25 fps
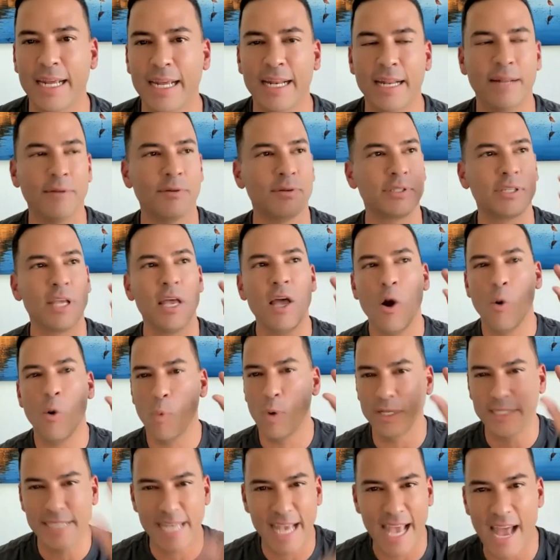And it was,
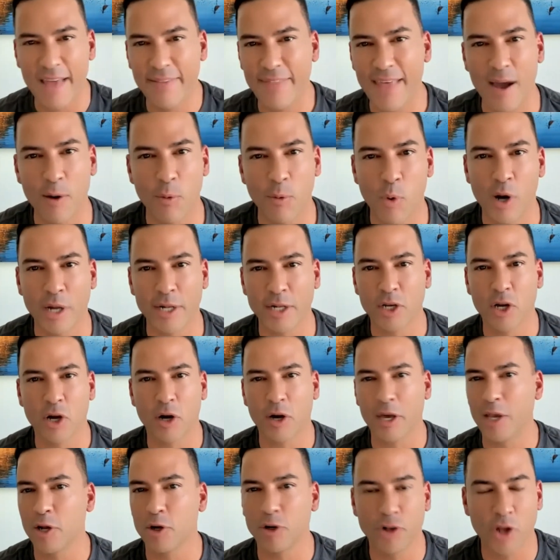once I had that one
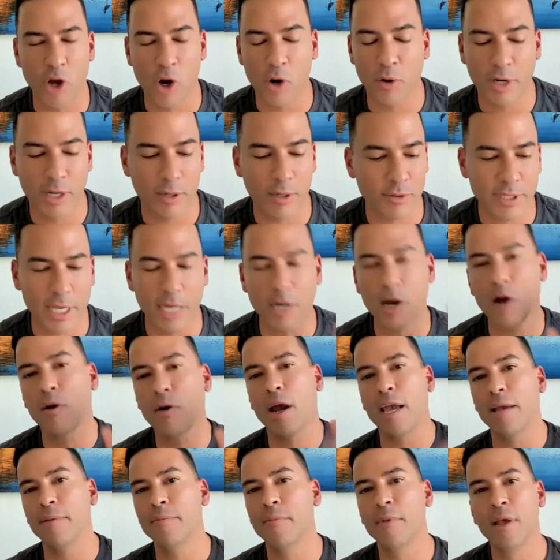cookie or donut, I was like, all
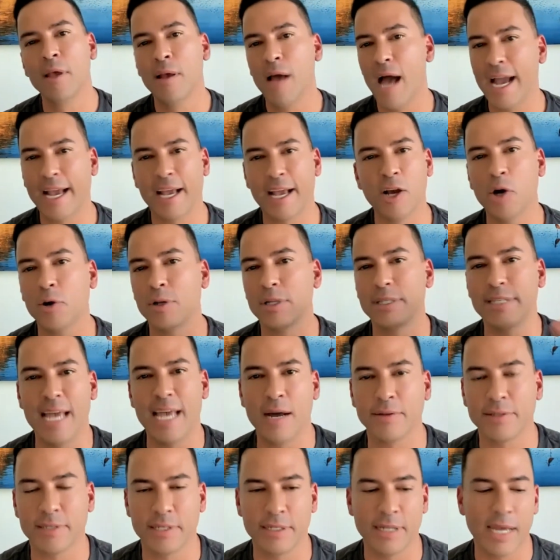right, I can go to
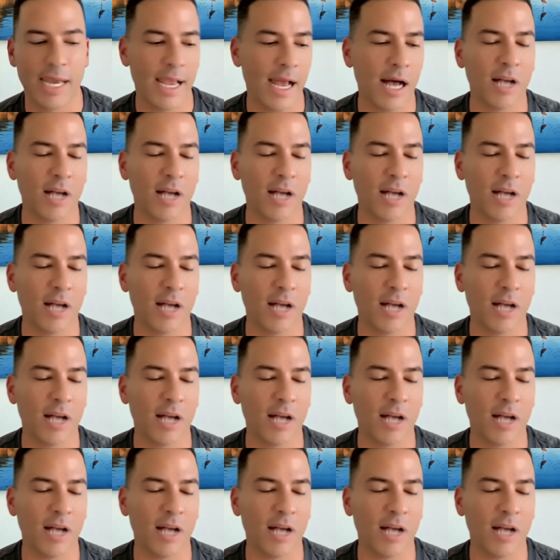town tonight.